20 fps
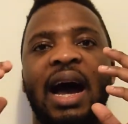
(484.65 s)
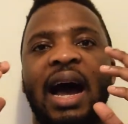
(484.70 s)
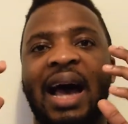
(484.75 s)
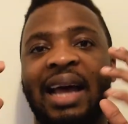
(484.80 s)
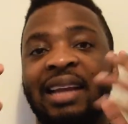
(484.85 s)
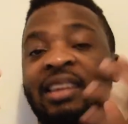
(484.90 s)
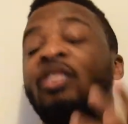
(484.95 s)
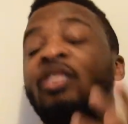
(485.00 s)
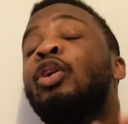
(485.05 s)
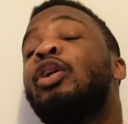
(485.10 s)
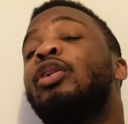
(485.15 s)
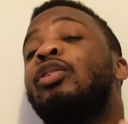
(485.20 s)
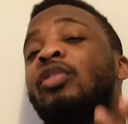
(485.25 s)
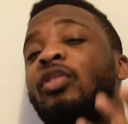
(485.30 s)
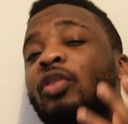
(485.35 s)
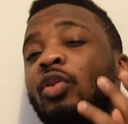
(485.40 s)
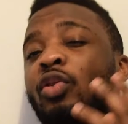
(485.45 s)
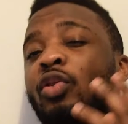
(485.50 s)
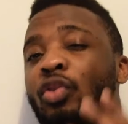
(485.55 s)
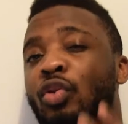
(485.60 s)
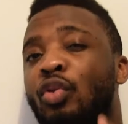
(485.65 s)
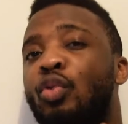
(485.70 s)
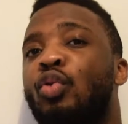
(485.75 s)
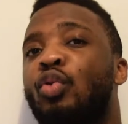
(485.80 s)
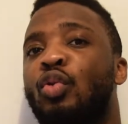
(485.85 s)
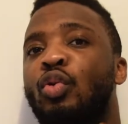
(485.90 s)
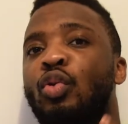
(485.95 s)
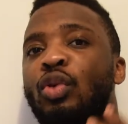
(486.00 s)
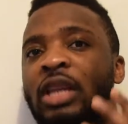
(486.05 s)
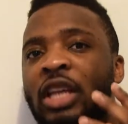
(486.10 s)
and you can still
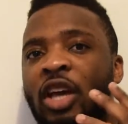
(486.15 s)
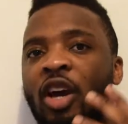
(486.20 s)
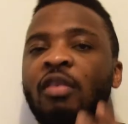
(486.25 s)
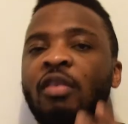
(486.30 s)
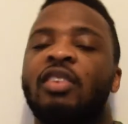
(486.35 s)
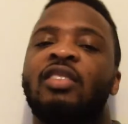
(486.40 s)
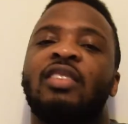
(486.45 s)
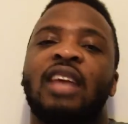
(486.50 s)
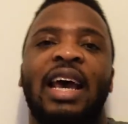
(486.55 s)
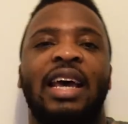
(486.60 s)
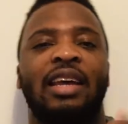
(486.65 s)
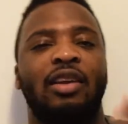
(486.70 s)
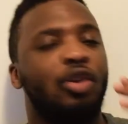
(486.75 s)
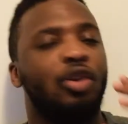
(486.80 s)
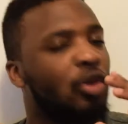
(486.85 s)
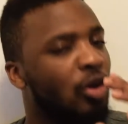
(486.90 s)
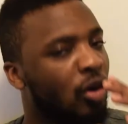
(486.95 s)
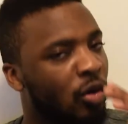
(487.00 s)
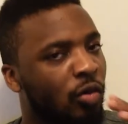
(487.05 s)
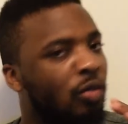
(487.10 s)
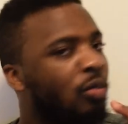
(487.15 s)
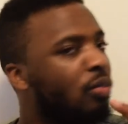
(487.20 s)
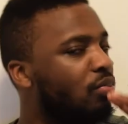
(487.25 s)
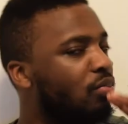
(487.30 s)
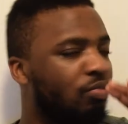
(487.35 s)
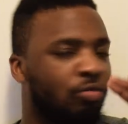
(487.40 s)
do the other side, you know,